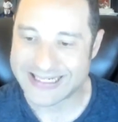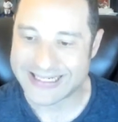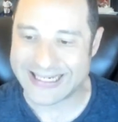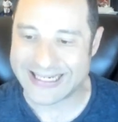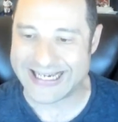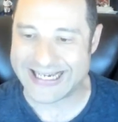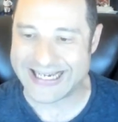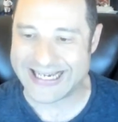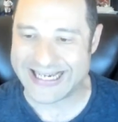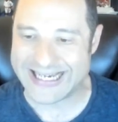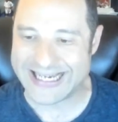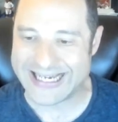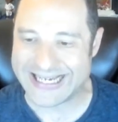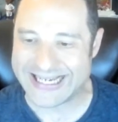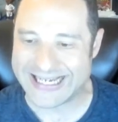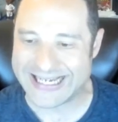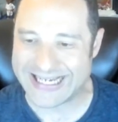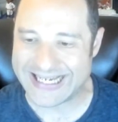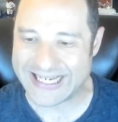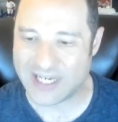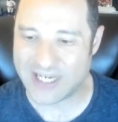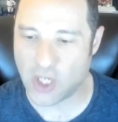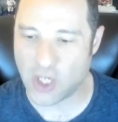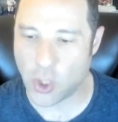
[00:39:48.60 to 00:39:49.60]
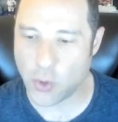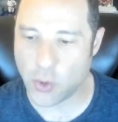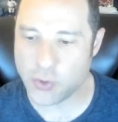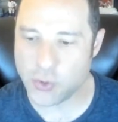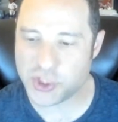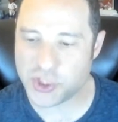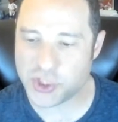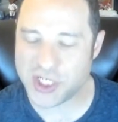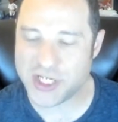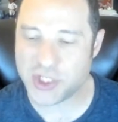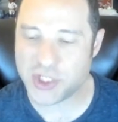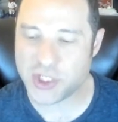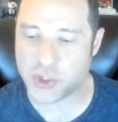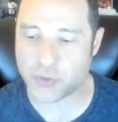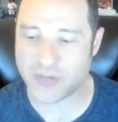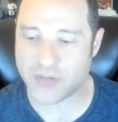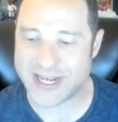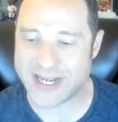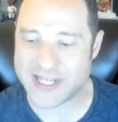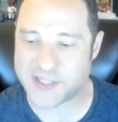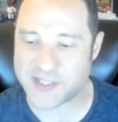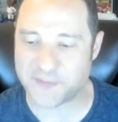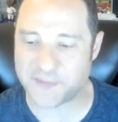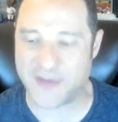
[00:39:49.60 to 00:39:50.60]
OG
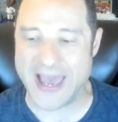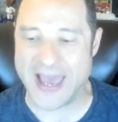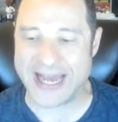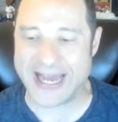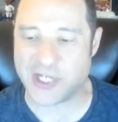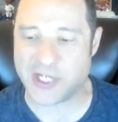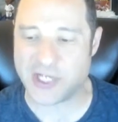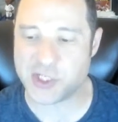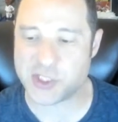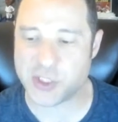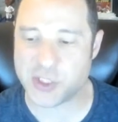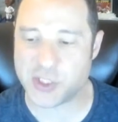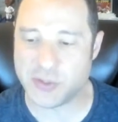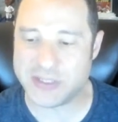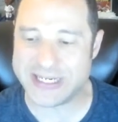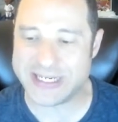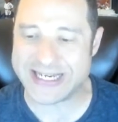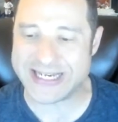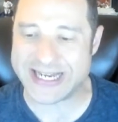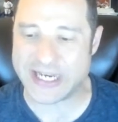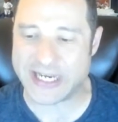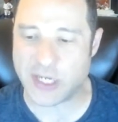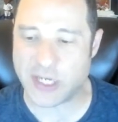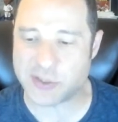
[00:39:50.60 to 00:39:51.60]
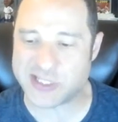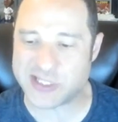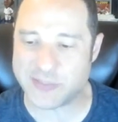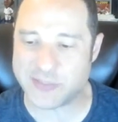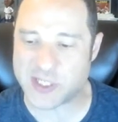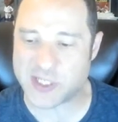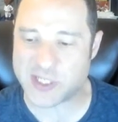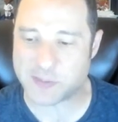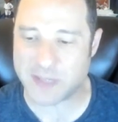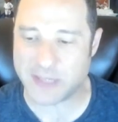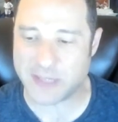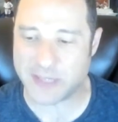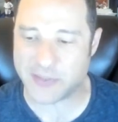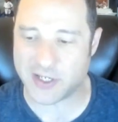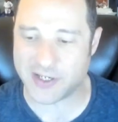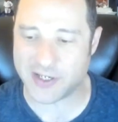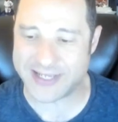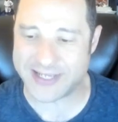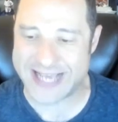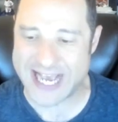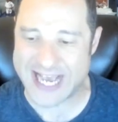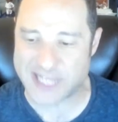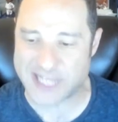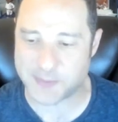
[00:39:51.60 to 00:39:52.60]
Transfat. I just tuned in and I know someone has probably
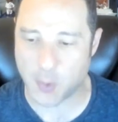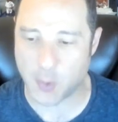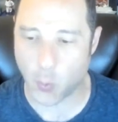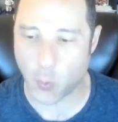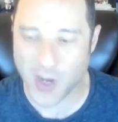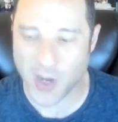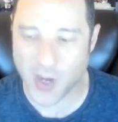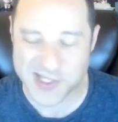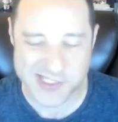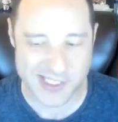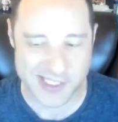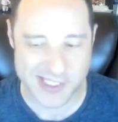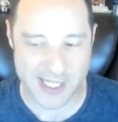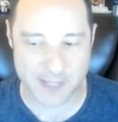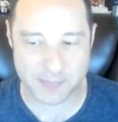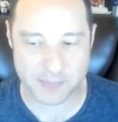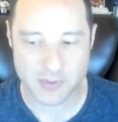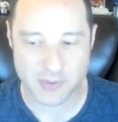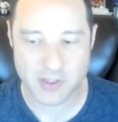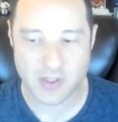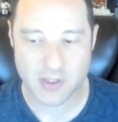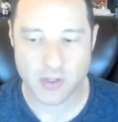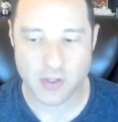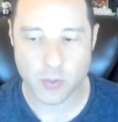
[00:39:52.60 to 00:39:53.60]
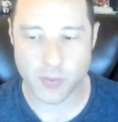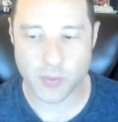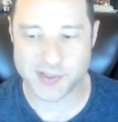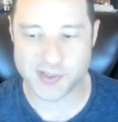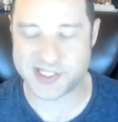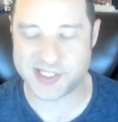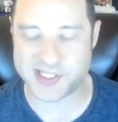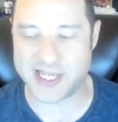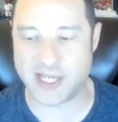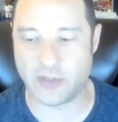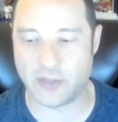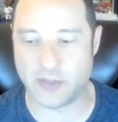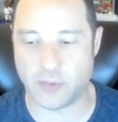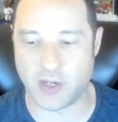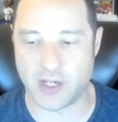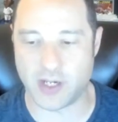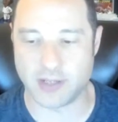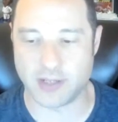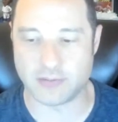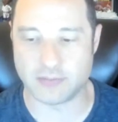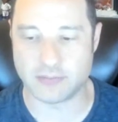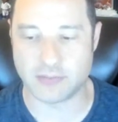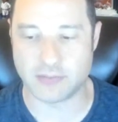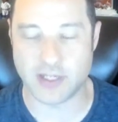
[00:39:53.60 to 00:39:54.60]
already asked, but what's up with San
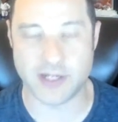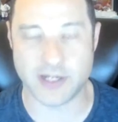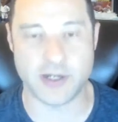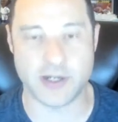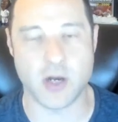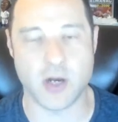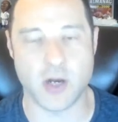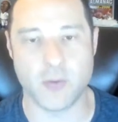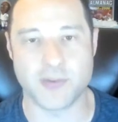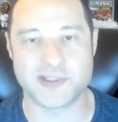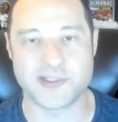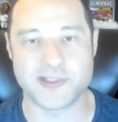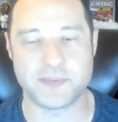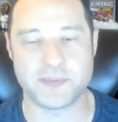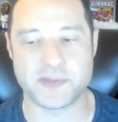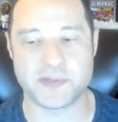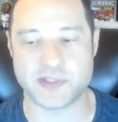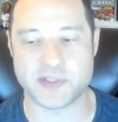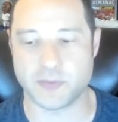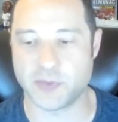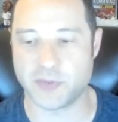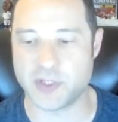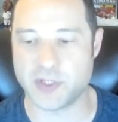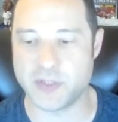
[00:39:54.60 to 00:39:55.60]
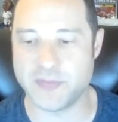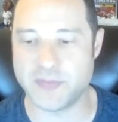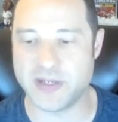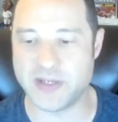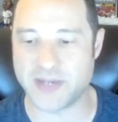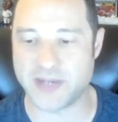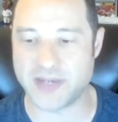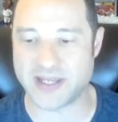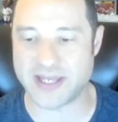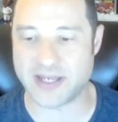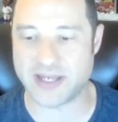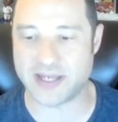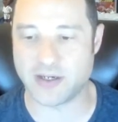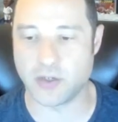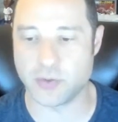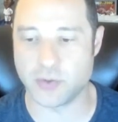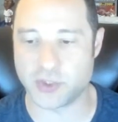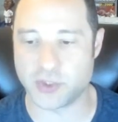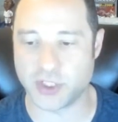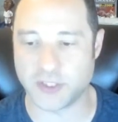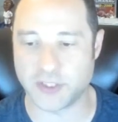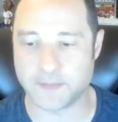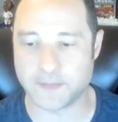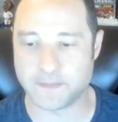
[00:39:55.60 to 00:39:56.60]
Juan? I don't know. What's up with it? What do you mean by that,
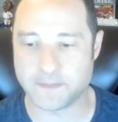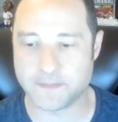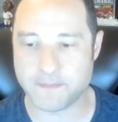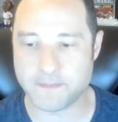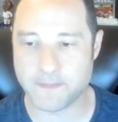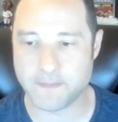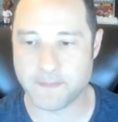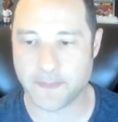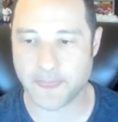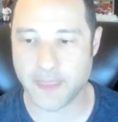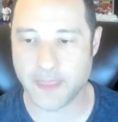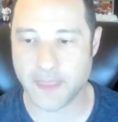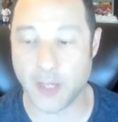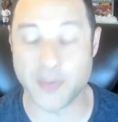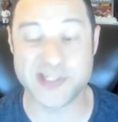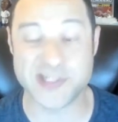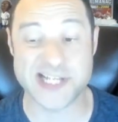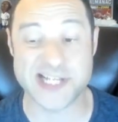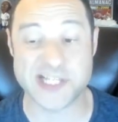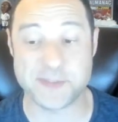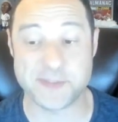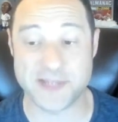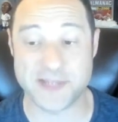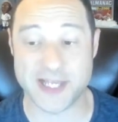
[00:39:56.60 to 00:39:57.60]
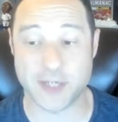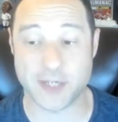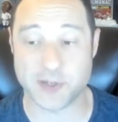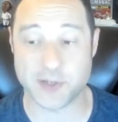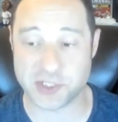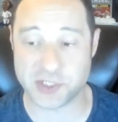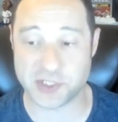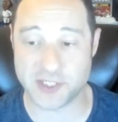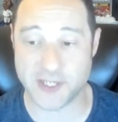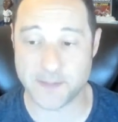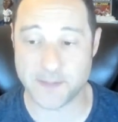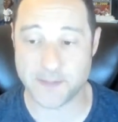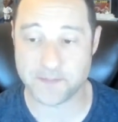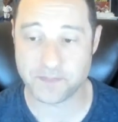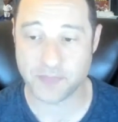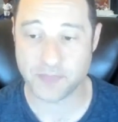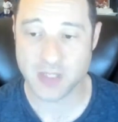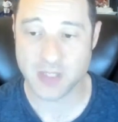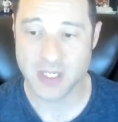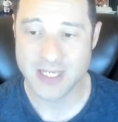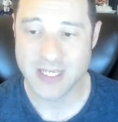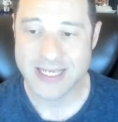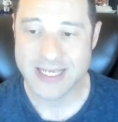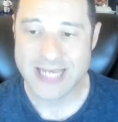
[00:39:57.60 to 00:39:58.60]
OG? No one has asked me that question yet.
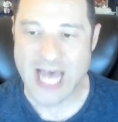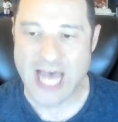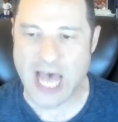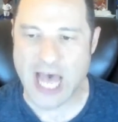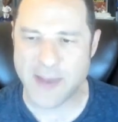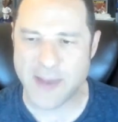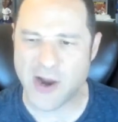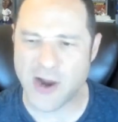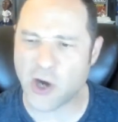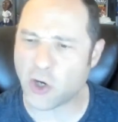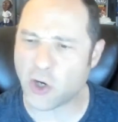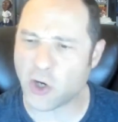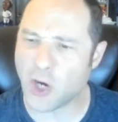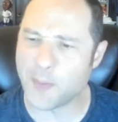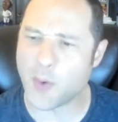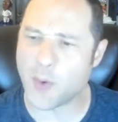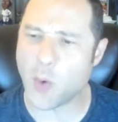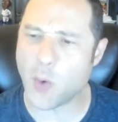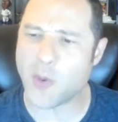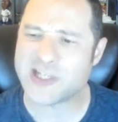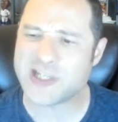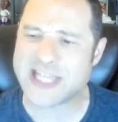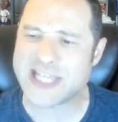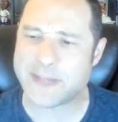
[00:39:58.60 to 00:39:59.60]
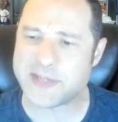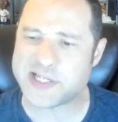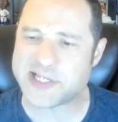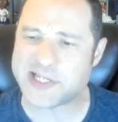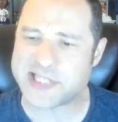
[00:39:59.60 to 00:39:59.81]
Eric Rommel, what type of